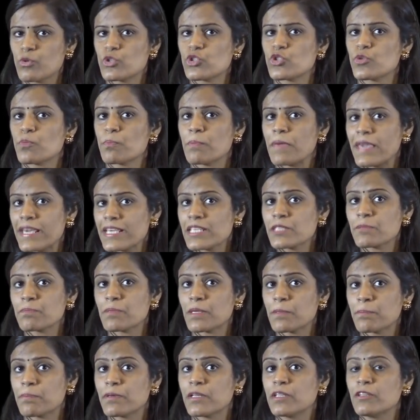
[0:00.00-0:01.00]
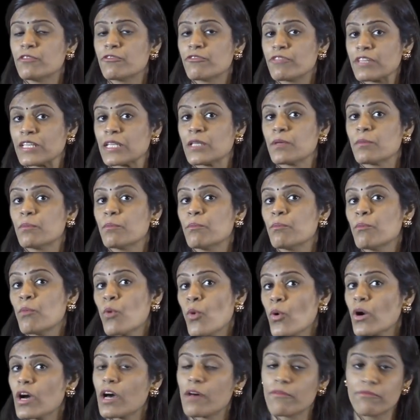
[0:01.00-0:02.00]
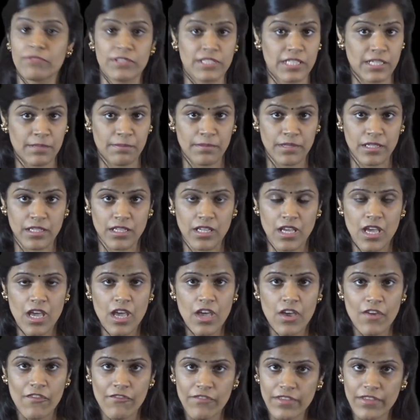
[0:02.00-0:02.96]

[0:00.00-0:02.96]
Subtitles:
which makes people feel more comfortable